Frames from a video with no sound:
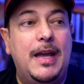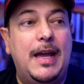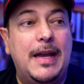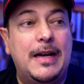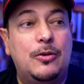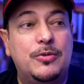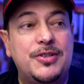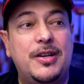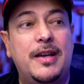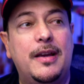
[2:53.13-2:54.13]
And I'll
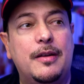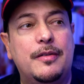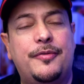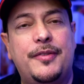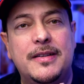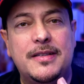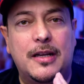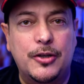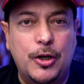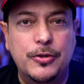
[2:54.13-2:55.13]
also have things
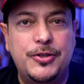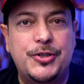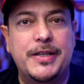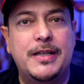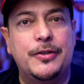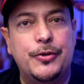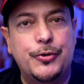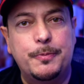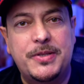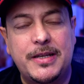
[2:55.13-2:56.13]
like coaching and
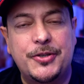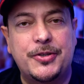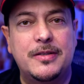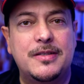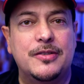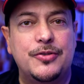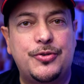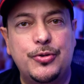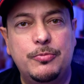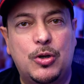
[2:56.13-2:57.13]
group sessions and
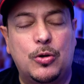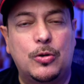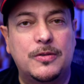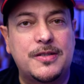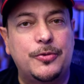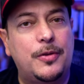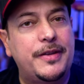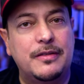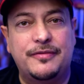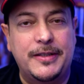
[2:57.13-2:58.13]
Zoom calls and all
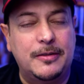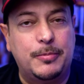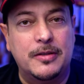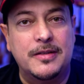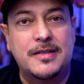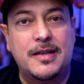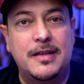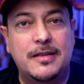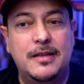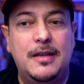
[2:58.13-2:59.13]
that available on the
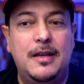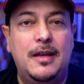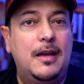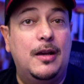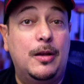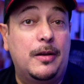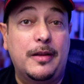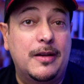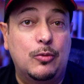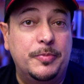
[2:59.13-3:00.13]
site. A lot
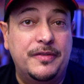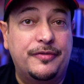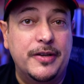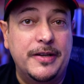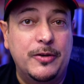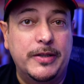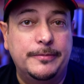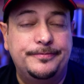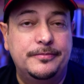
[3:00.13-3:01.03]
of that will be free anyway.